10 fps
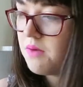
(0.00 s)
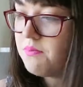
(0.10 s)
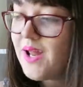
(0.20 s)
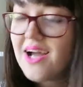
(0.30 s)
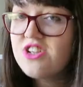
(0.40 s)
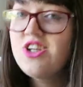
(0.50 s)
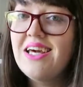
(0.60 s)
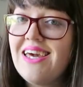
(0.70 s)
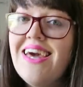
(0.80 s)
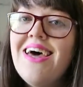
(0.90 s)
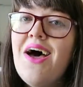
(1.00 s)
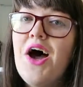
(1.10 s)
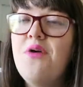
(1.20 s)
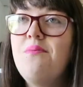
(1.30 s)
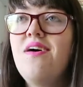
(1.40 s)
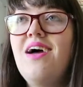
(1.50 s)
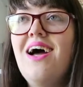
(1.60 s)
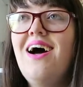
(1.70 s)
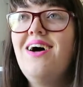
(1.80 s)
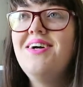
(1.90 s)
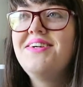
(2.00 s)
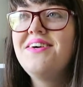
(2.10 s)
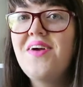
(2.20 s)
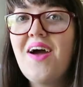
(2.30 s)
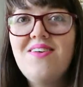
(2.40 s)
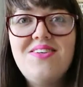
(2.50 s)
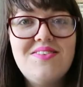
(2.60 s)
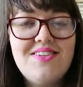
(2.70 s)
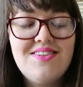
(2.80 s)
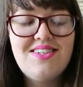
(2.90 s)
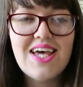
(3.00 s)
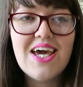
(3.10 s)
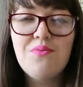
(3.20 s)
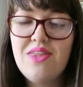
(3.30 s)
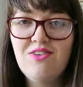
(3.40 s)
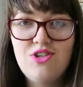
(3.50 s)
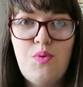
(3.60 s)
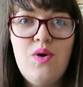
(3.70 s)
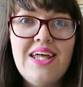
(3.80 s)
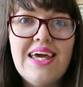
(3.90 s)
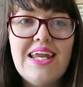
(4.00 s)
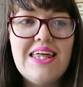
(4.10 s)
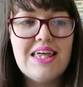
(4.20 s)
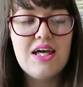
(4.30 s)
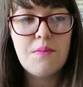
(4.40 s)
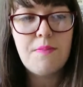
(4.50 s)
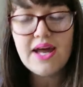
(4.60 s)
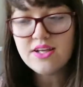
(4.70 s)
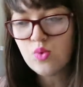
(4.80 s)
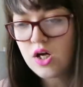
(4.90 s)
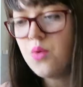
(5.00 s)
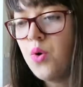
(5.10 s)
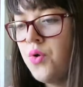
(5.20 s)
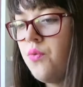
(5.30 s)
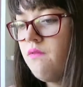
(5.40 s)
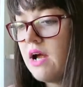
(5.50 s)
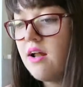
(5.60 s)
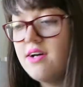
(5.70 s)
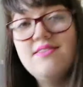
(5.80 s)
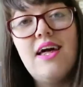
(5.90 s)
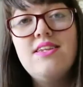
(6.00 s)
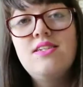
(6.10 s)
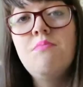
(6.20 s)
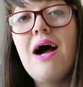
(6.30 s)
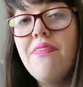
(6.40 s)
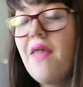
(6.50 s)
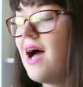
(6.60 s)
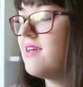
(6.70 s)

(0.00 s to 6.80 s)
But actually, I don't know how to say it without spoiling anything, but as we go on we realise that it's the man that